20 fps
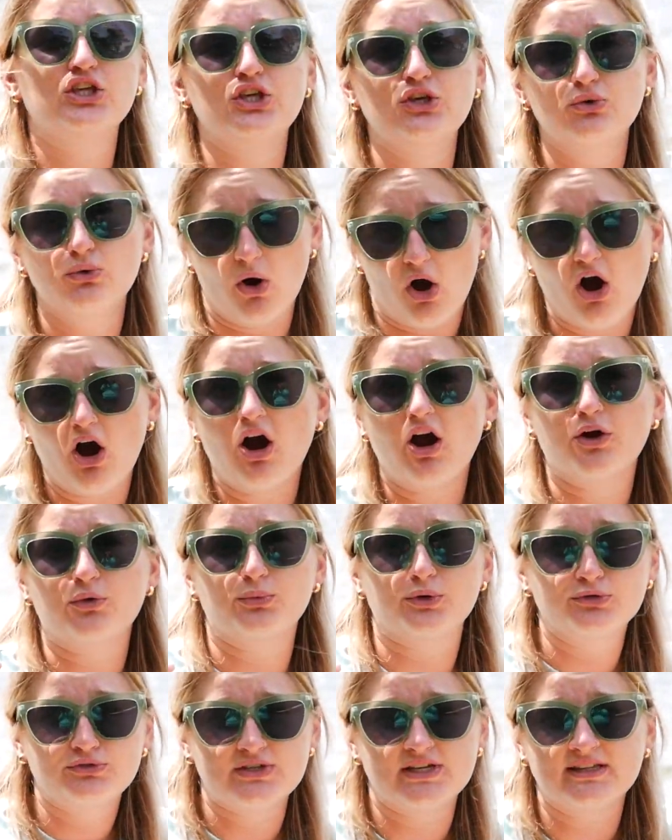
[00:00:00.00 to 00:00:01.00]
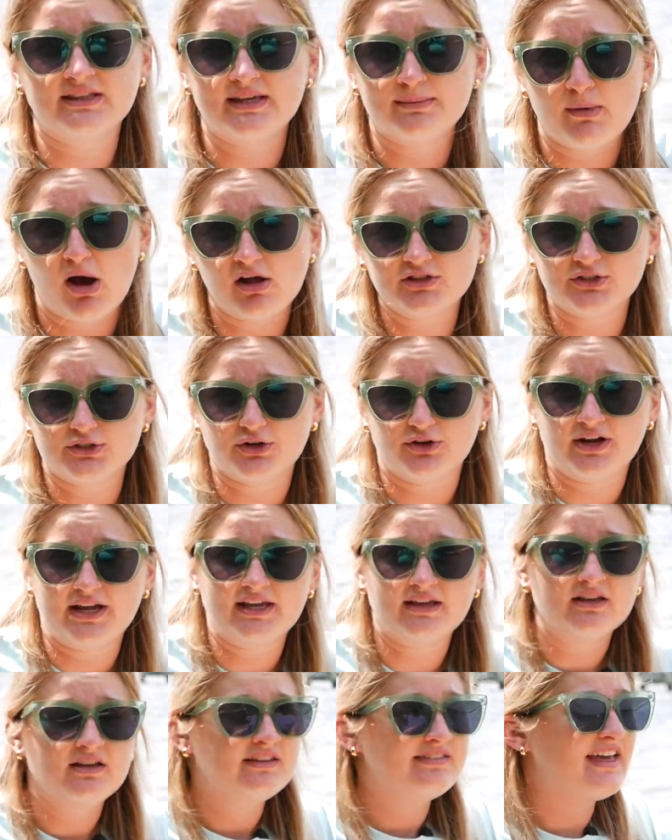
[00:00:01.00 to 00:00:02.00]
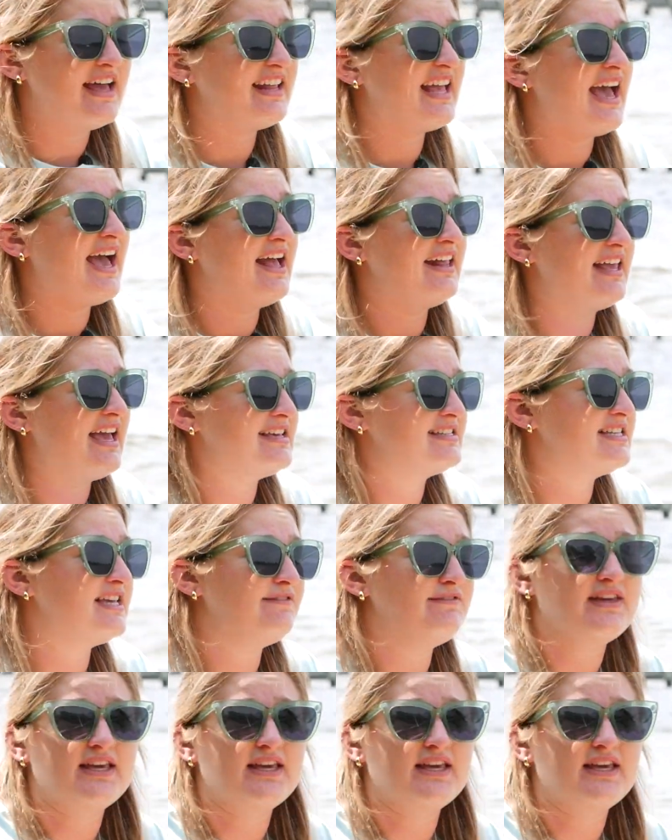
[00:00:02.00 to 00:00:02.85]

that you are routinely monitoring that had